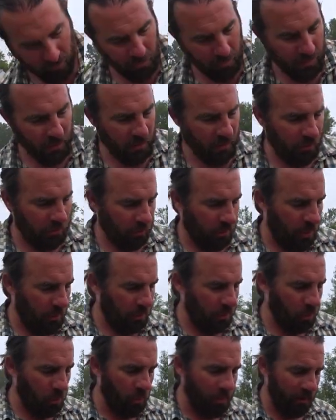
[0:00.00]
going to be another
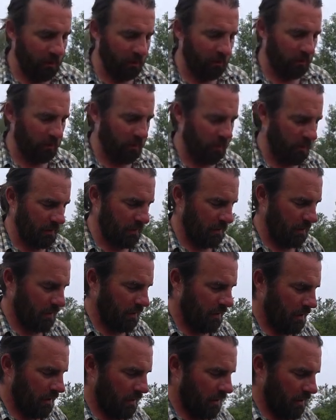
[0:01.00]
couple weeks
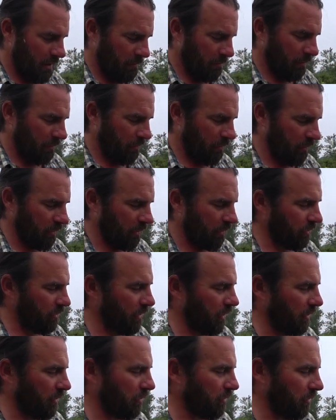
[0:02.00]
before this
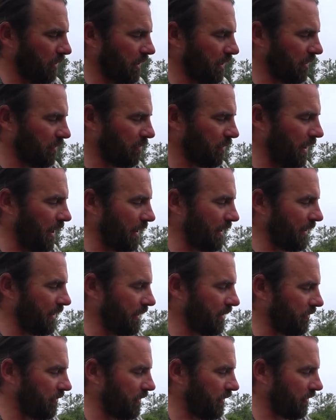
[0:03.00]
sucker's ready to fly any
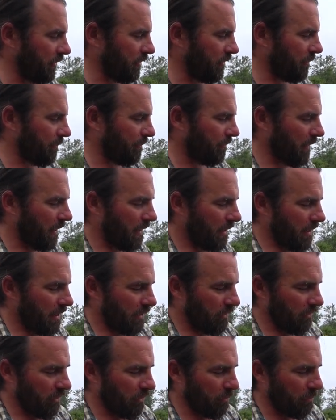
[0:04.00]
distance.
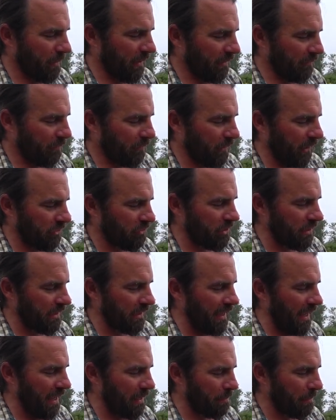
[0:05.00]
See this big fleshy
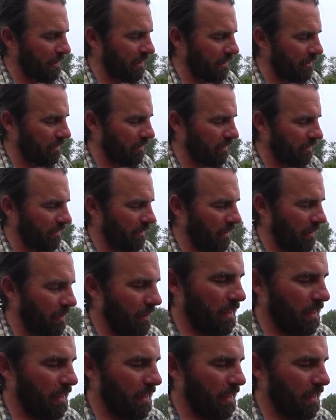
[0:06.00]
gape here?